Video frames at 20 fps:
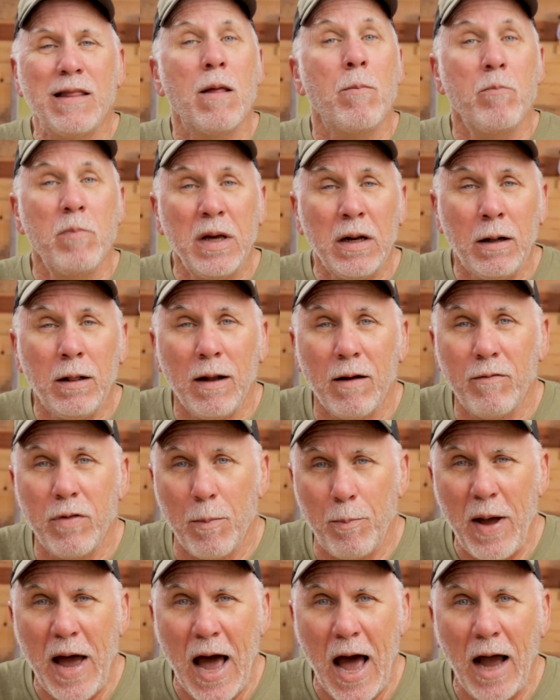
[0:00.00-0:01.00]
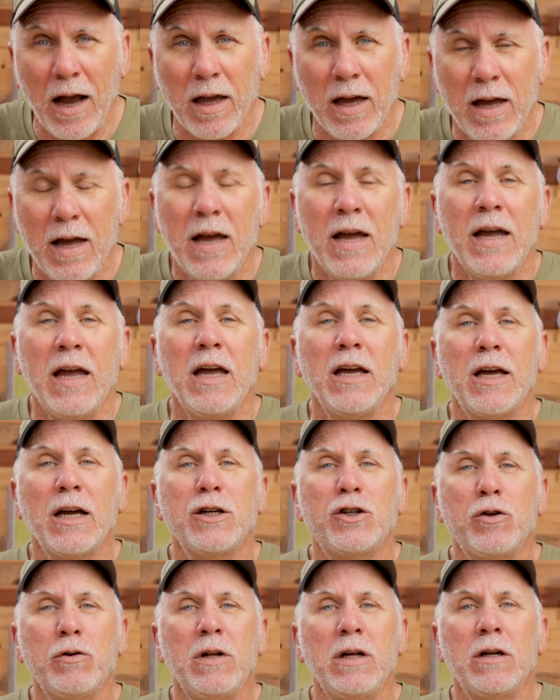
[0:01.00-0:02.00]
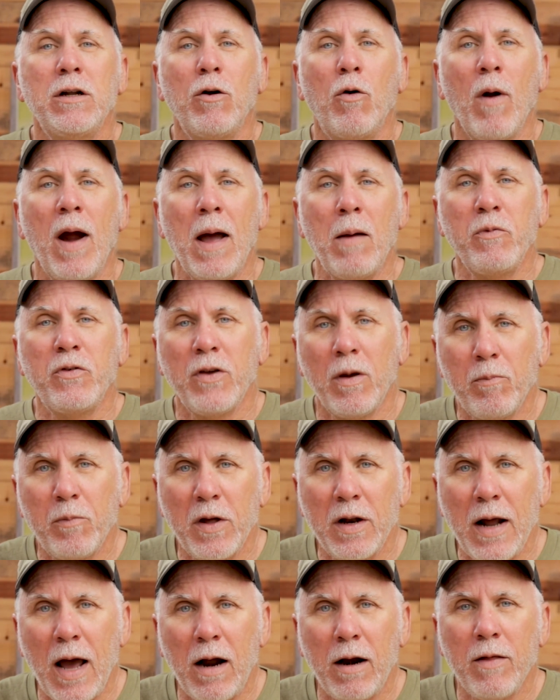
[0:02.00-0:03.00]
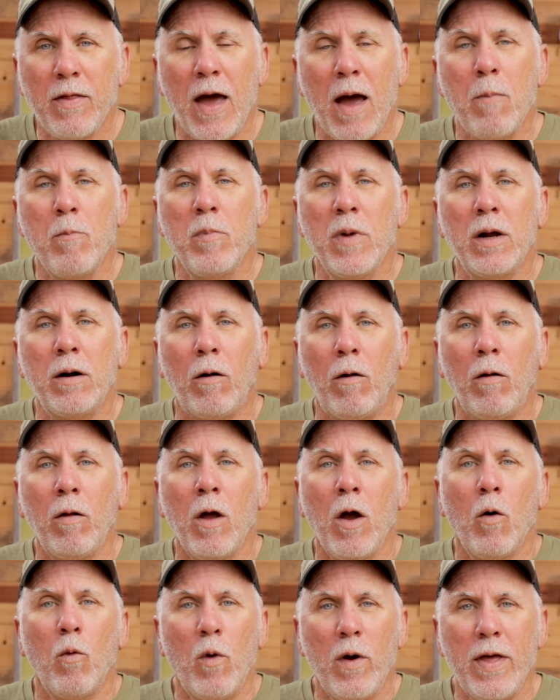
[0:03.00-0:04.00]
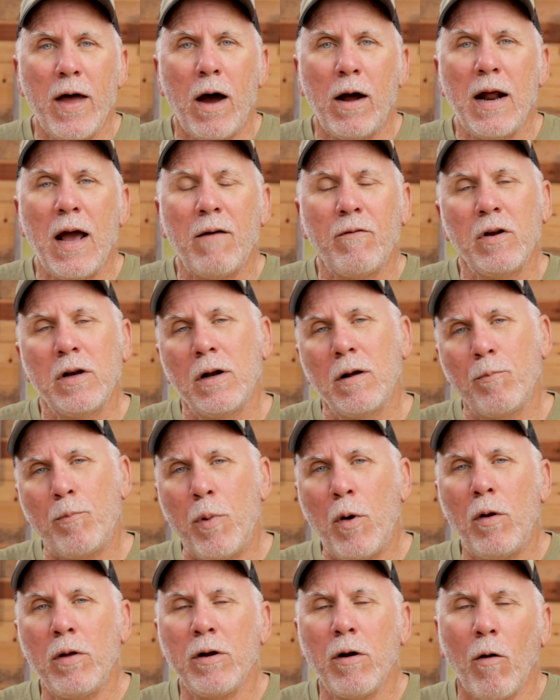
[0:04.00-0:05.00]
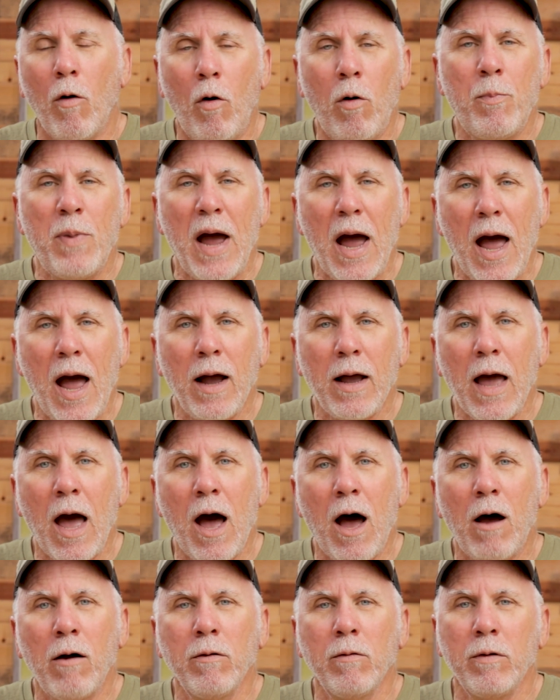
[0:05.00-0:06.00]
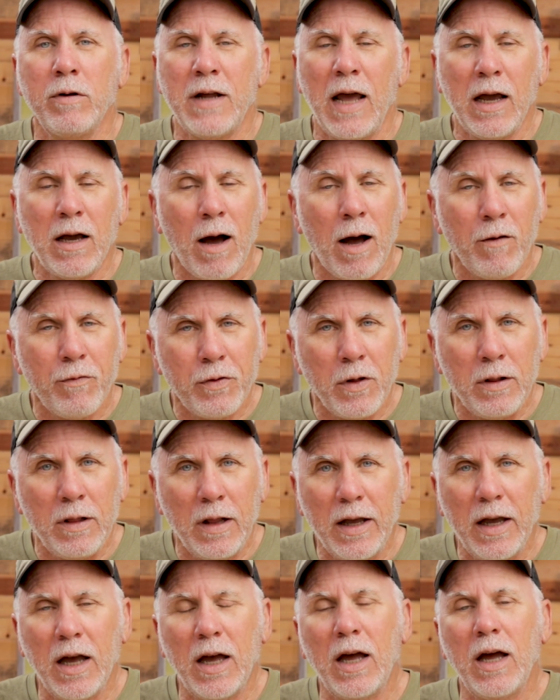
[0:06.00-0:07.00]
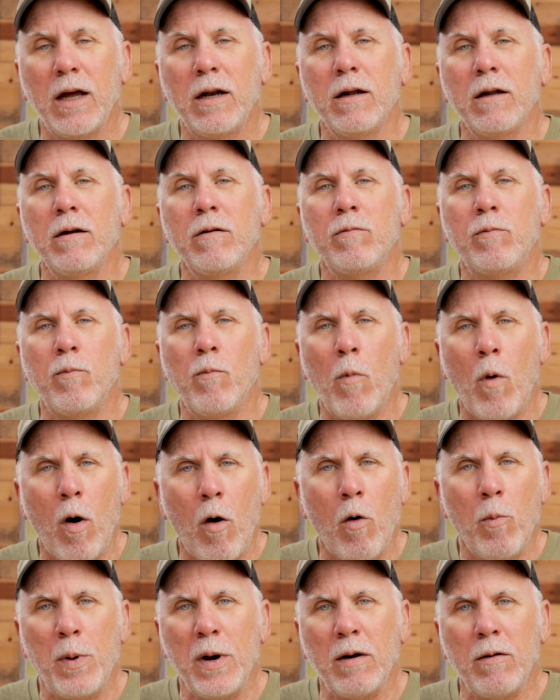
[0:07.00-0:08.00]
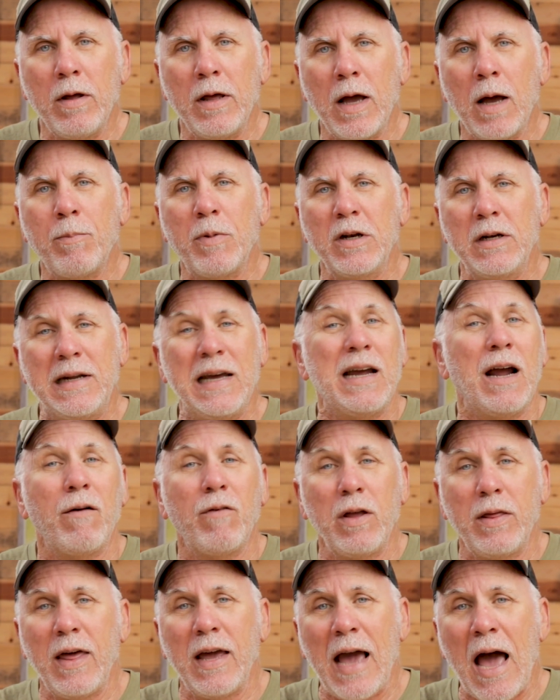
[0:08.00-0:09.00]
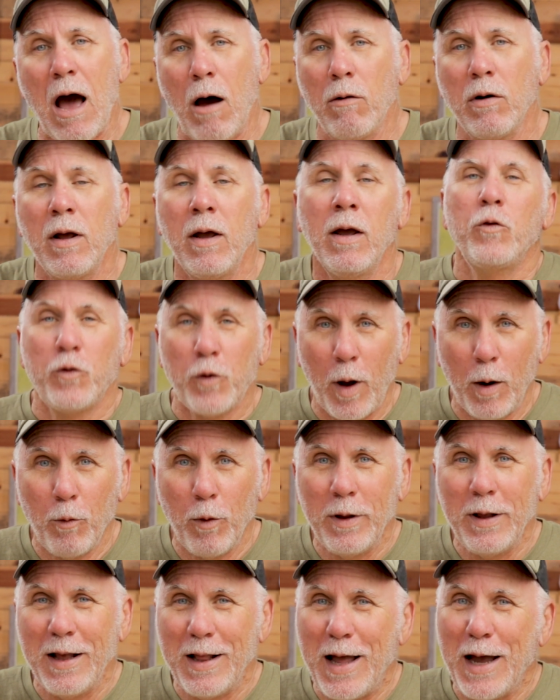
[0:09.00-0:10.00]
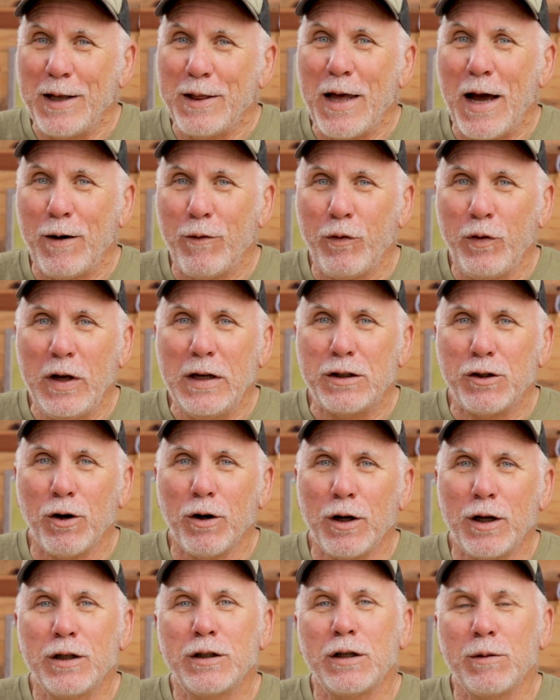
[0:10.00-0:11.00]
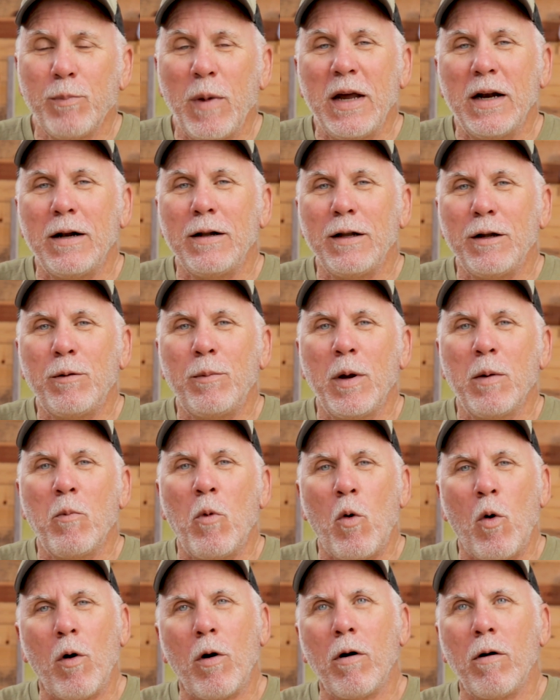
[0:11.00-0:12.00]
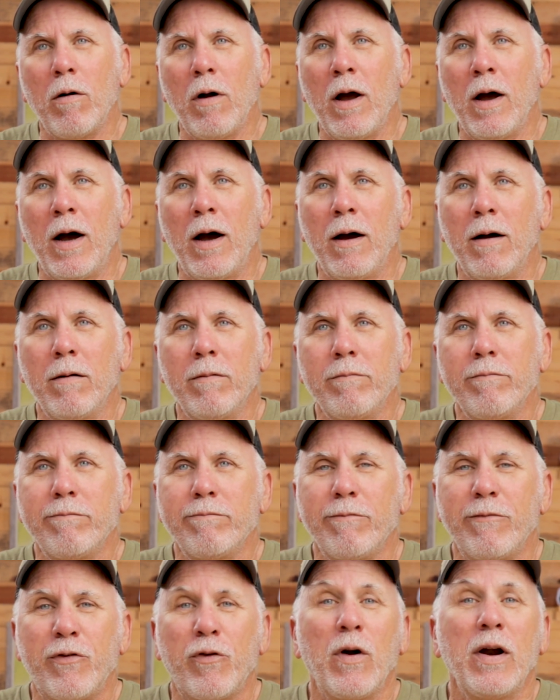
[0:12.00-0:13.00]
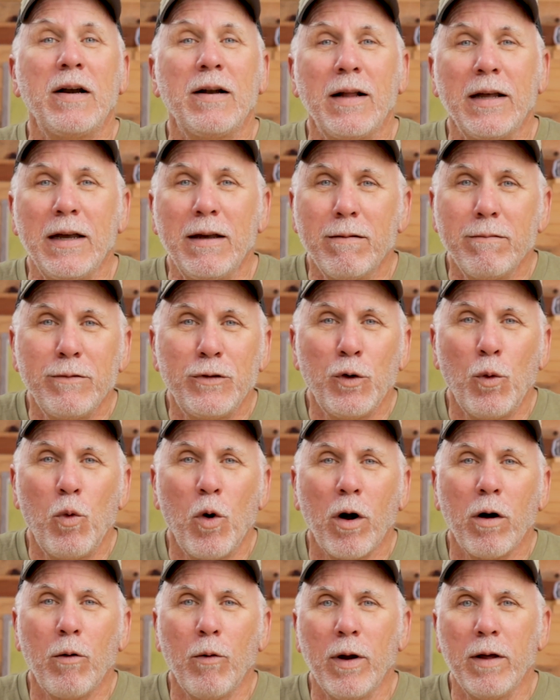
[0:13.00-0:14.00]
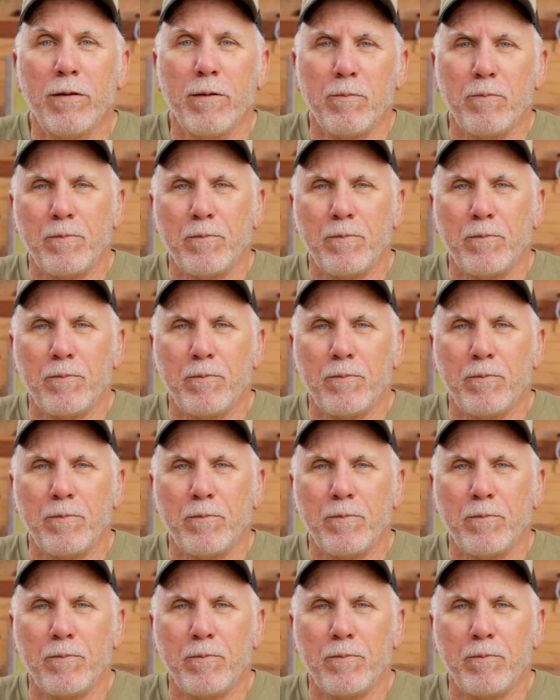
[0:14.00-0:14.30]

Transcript: in the middle of the pack in case you need to grab something out of that middle without having to pull your whole pack out and take off the lid and open everything up and dig everything out. So I really like that feature because it made it a little bit more friendly to work with.